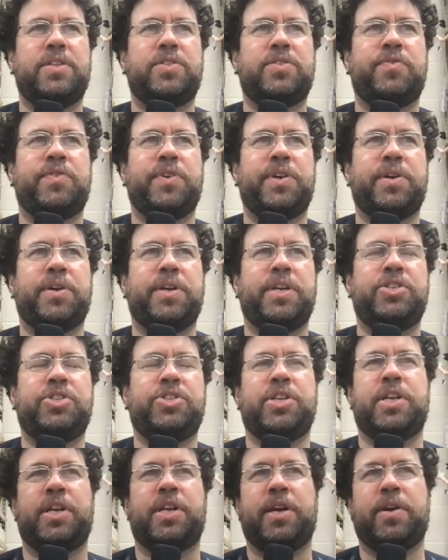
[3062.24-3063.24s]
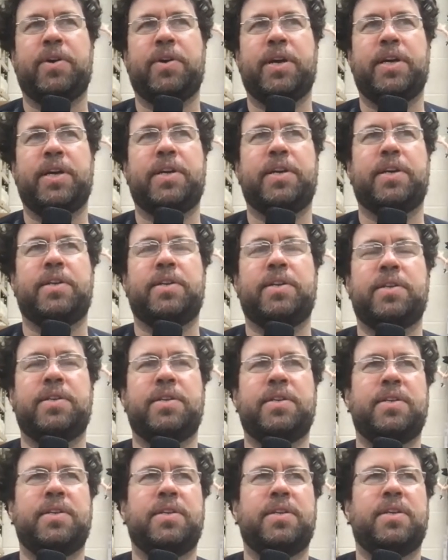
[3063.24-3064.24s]
very generic and
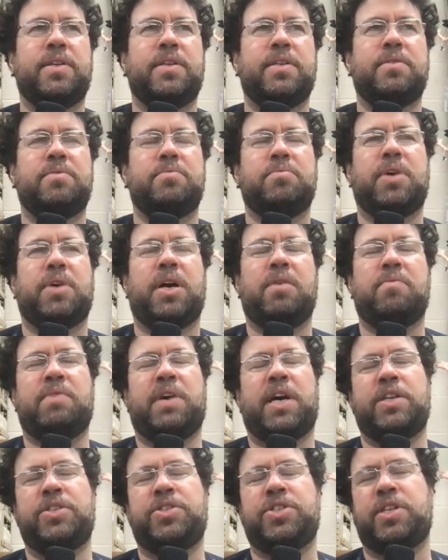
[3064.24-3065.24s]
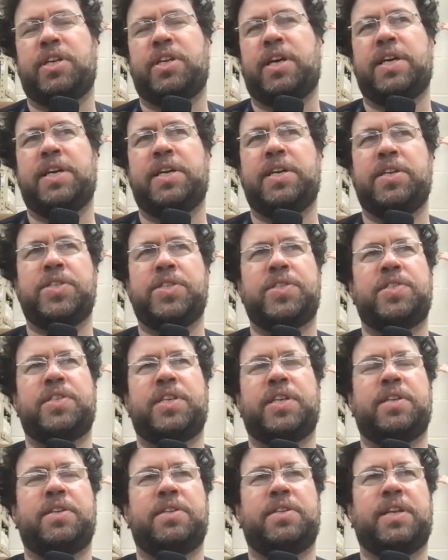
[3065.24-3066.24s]
homogenized
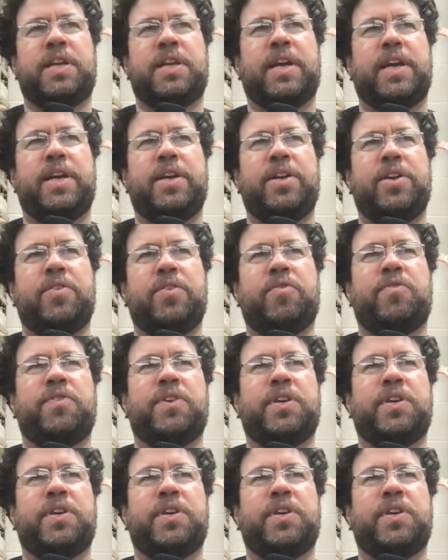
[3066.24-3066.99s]
and kind of